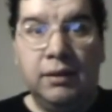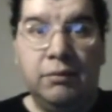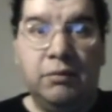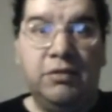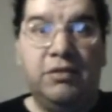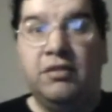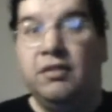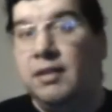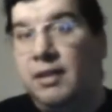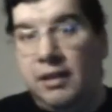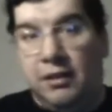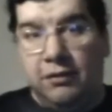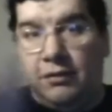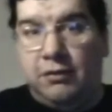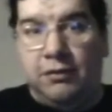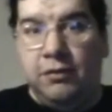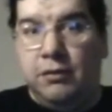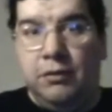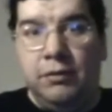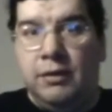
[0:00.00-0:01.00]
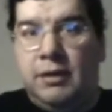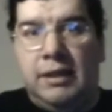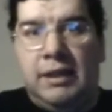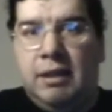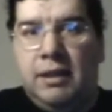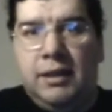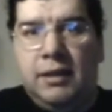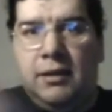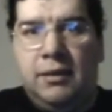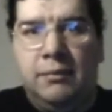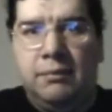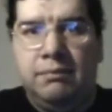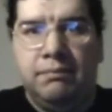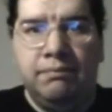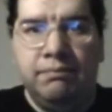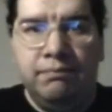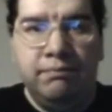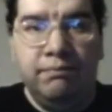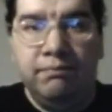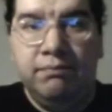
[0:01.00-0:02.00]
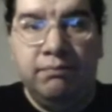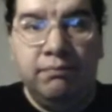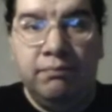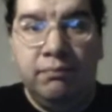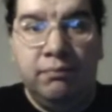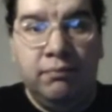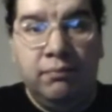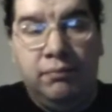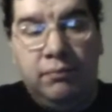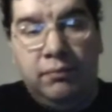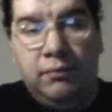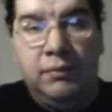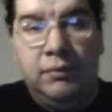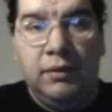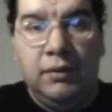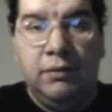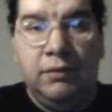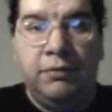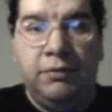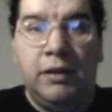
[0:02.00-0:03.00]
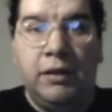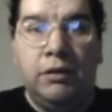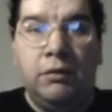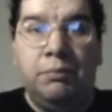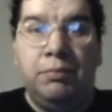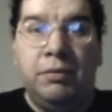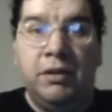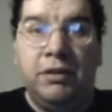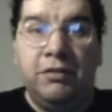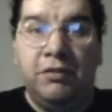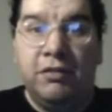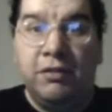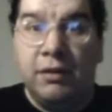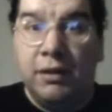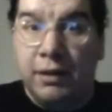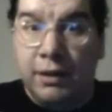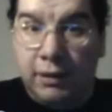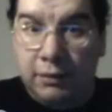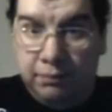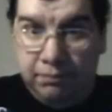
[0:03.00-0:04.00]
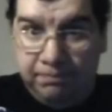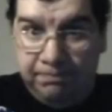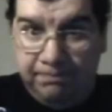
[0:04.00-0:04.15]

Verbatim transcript: which leads to the um, the final punchline,